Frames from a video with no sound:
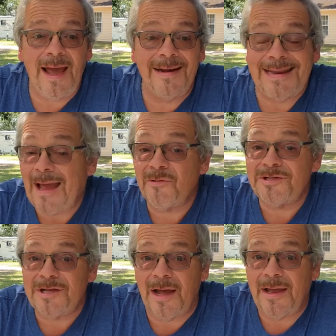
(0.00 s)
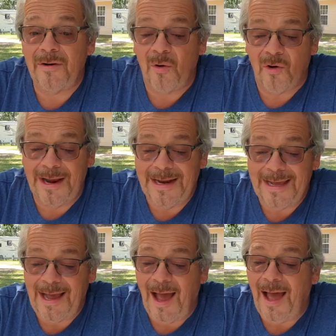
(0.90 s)
a downside or any
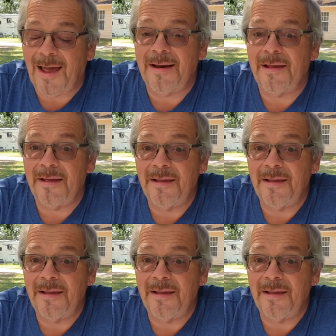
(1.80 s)
con